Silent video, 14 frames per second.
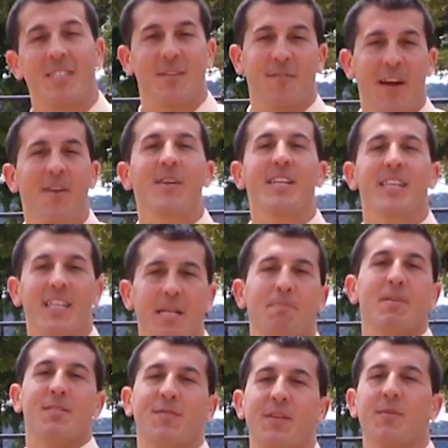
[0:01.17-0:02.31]
The Xaverian
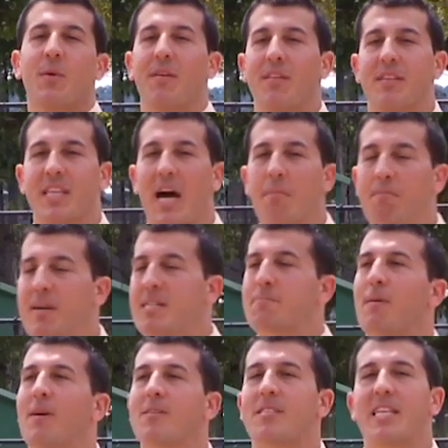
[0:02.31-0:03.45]
Clippers field one of the top
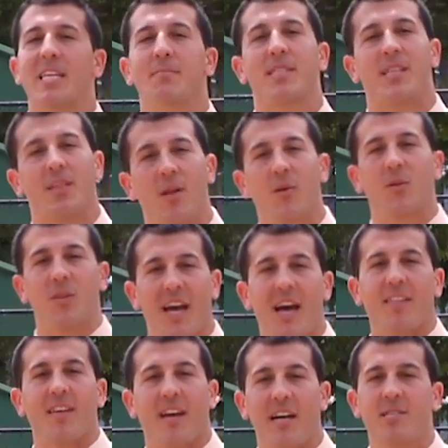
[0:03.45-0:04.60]
baseball teams in the local
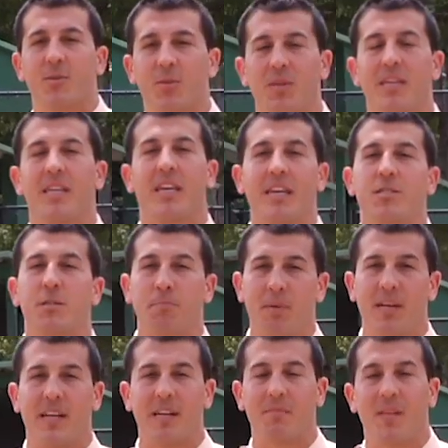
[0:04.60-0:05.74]
Catholic High School League each
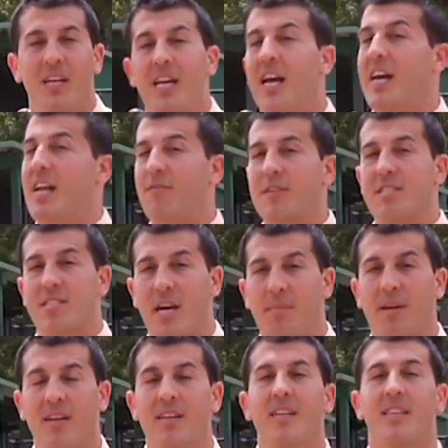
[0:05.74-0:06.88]
spring, and every
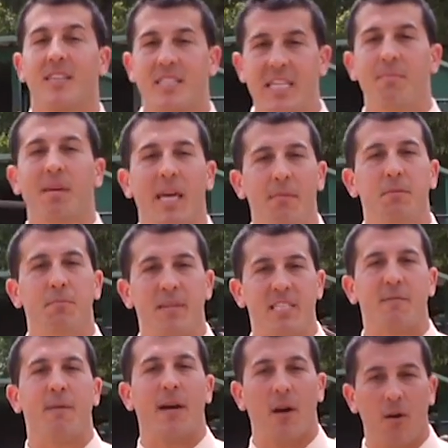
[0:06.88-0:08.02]
summer, the team keeps
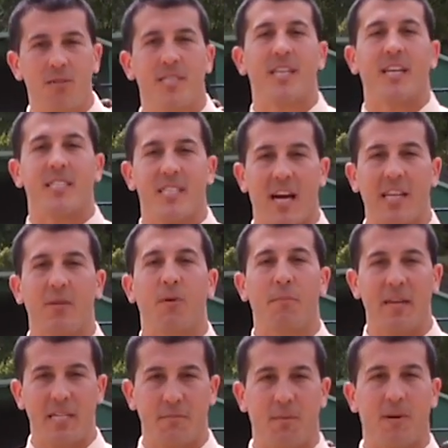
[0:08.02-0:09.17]
busy by hosting its
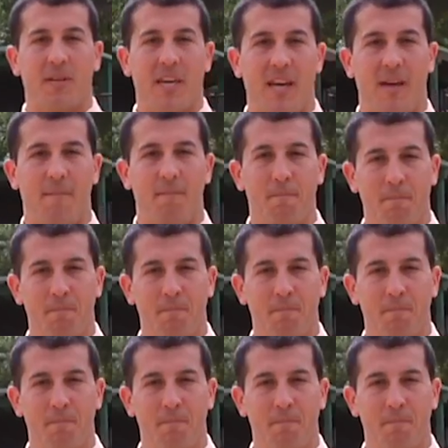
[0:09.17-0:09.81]
annual baseball camp.